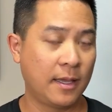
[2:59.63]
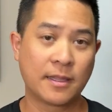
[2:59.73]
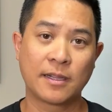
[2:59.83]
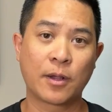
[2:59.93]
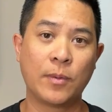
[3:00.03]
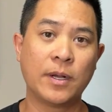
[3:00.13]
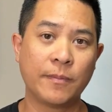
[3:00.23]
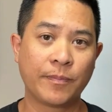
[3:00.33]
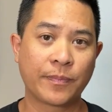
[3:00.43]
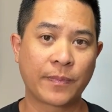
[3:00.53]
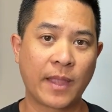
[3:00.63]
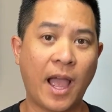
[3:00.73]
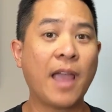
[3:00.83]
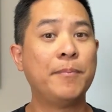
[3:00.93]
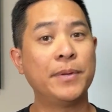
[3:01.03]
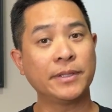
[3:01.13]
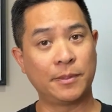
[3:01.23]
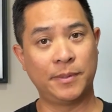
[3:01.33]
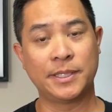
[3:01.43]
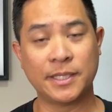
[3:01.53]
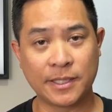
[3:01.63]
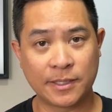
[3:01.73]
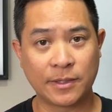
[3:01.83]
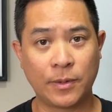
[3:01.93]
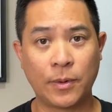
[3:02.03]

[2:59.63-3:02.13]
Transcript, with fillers: And they're like, well, I built a business